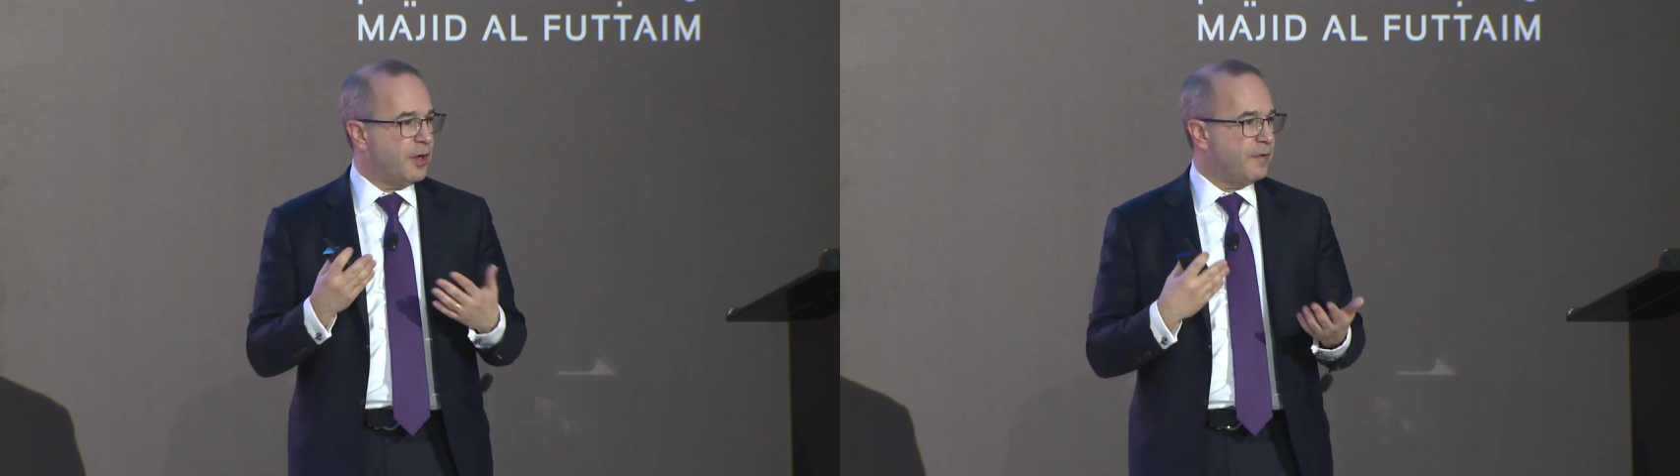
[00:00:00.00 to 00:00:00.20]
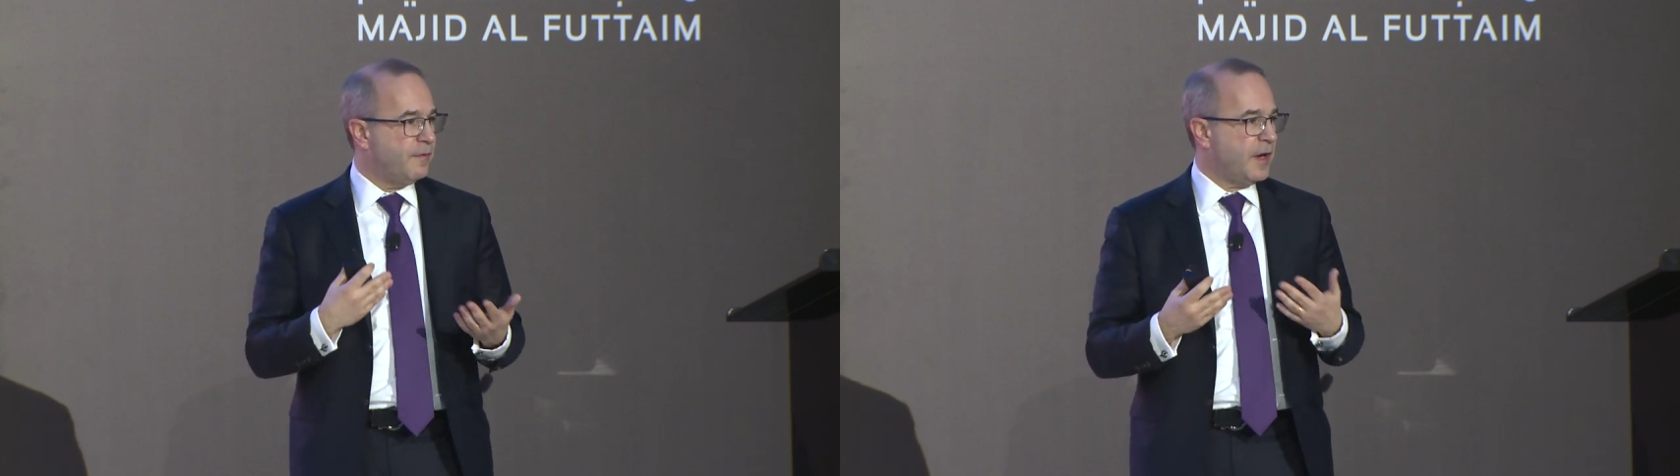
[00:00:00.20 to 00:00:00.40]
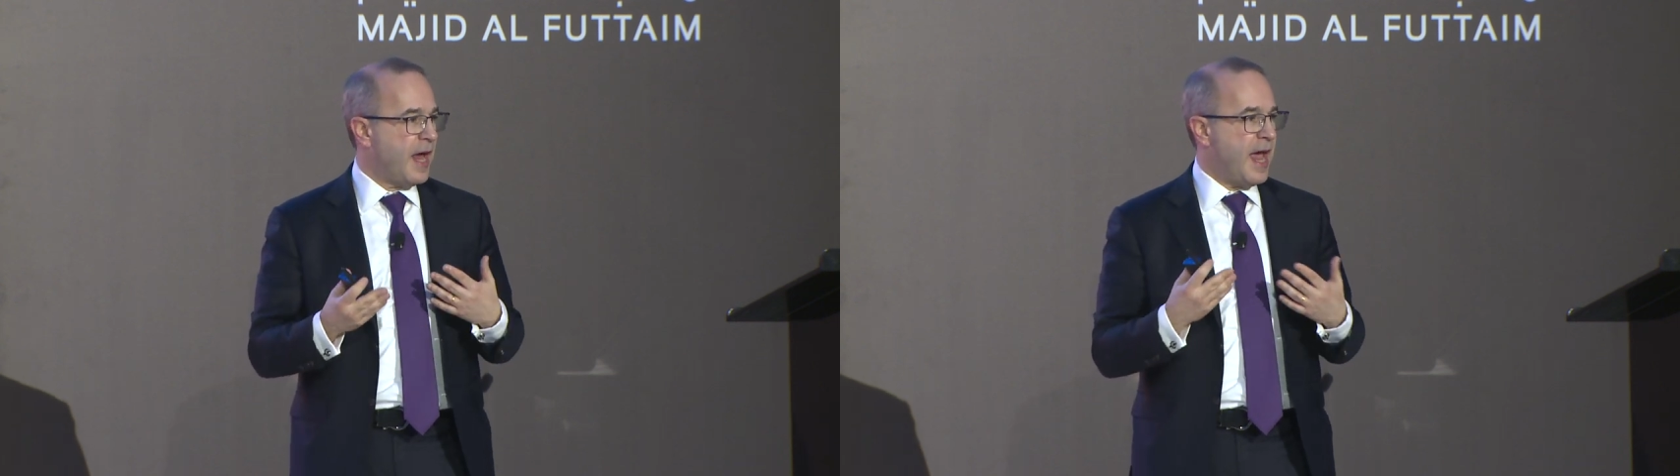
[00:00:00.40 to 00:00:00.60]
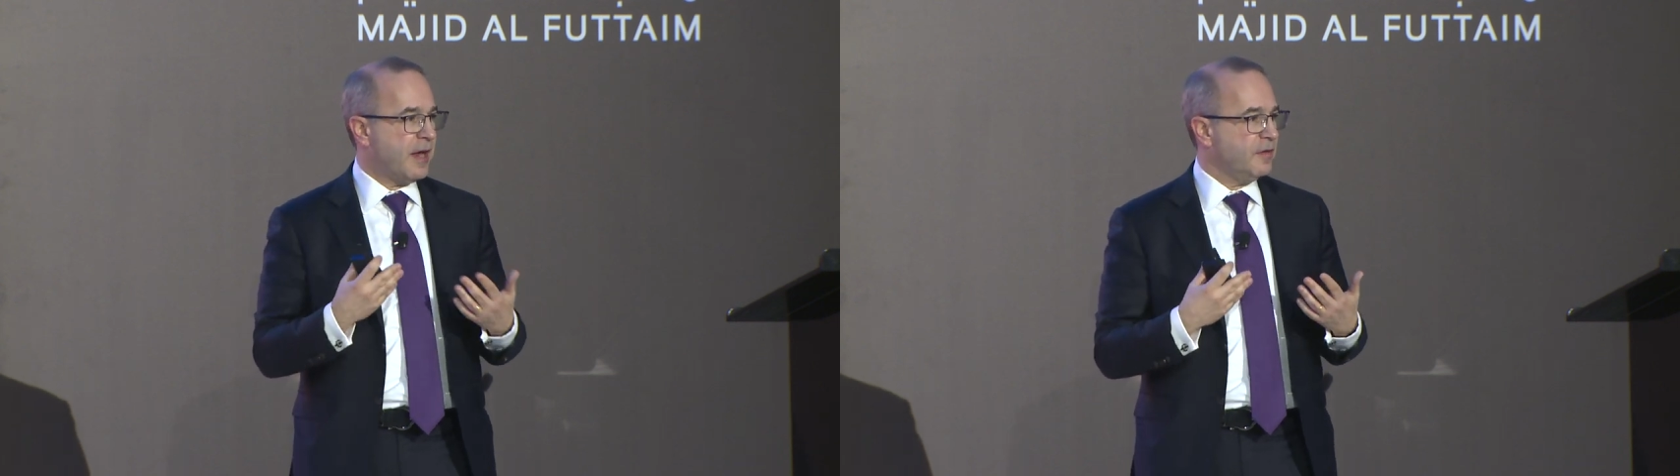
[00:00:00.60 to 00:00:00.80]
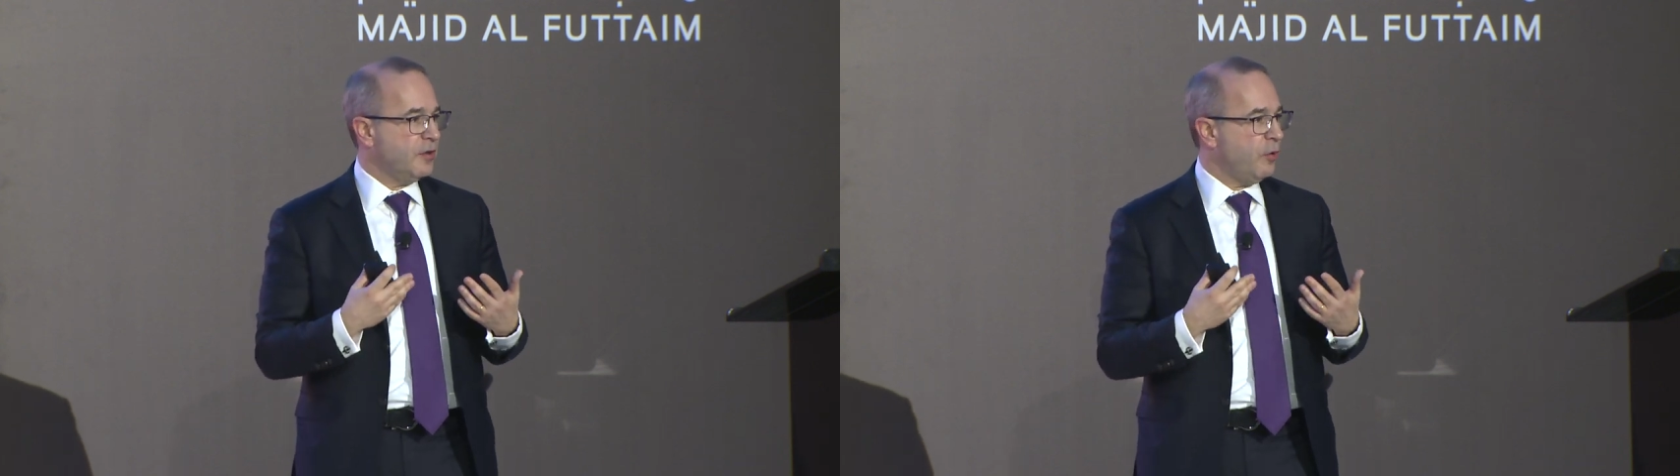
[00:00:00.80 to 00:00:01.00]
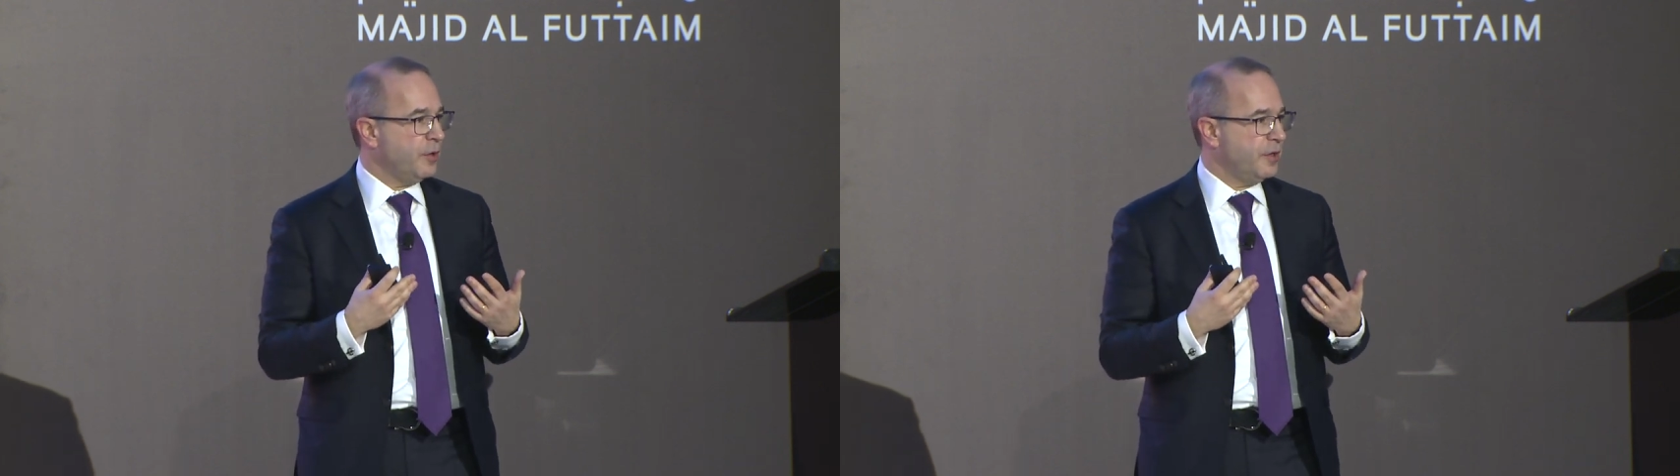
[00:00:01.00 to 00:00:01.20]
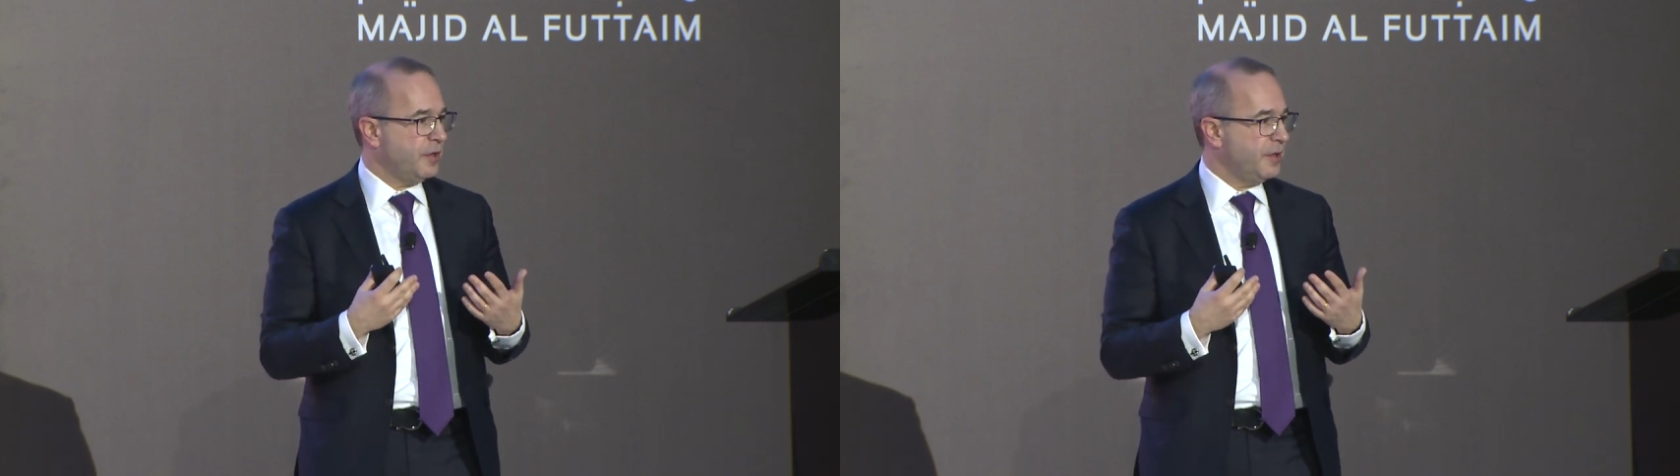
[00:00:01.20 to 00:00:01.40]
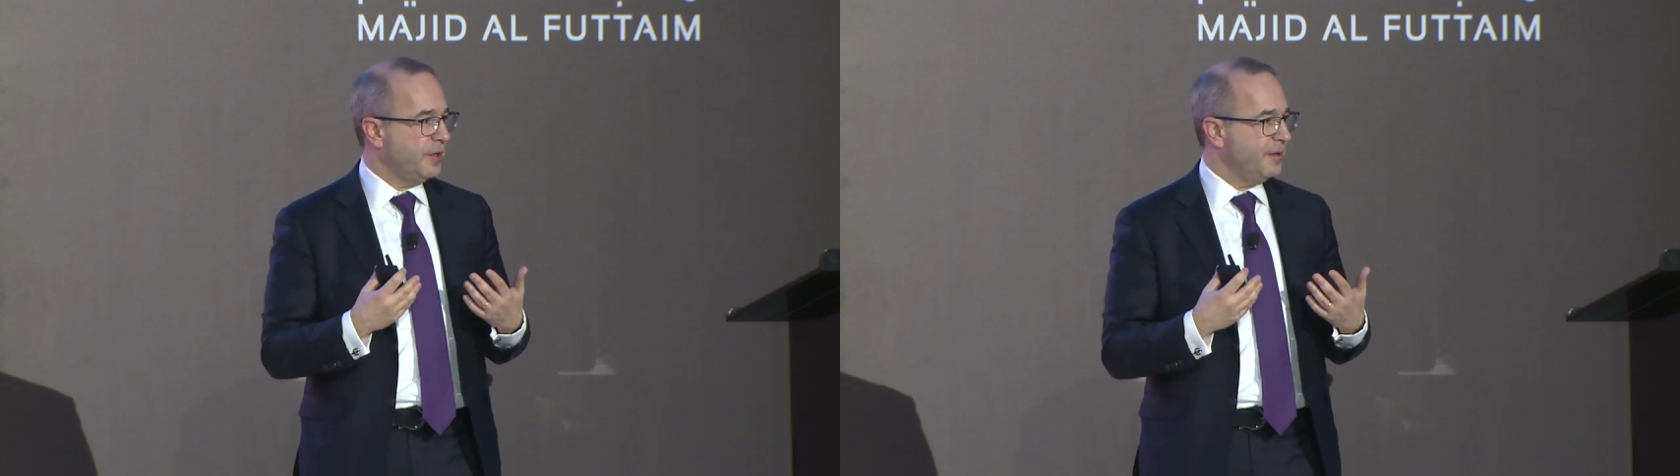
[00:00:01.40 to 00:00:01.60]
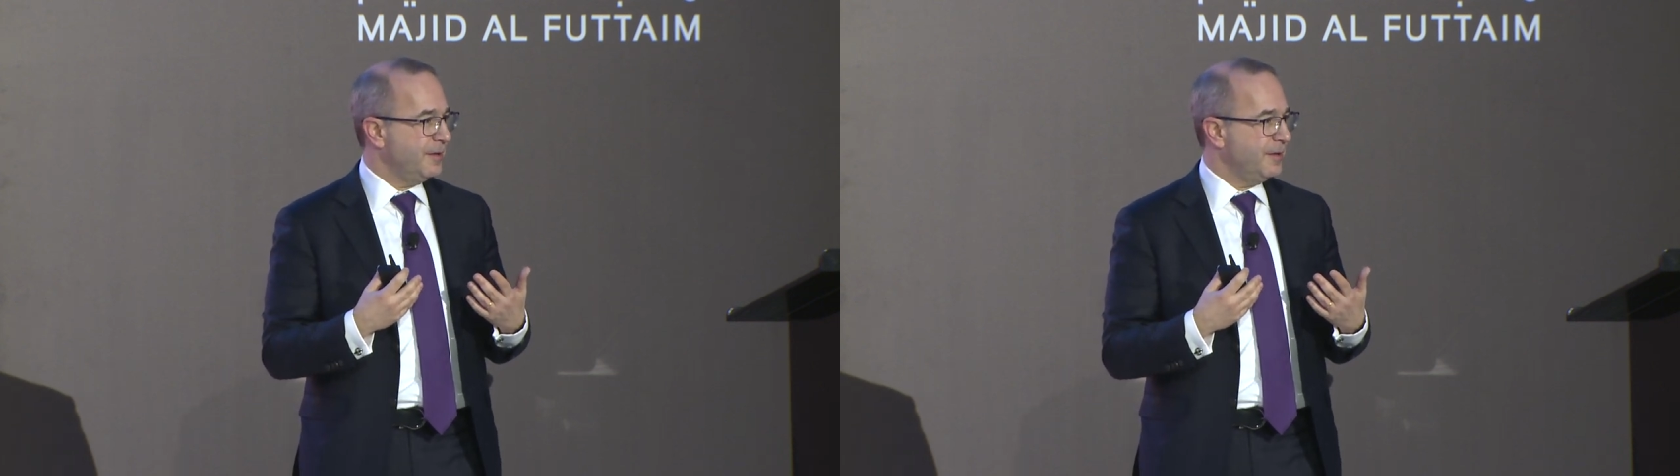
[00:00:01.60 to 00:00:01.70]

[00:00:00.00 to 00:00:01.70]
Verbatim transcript: live and act accordingly.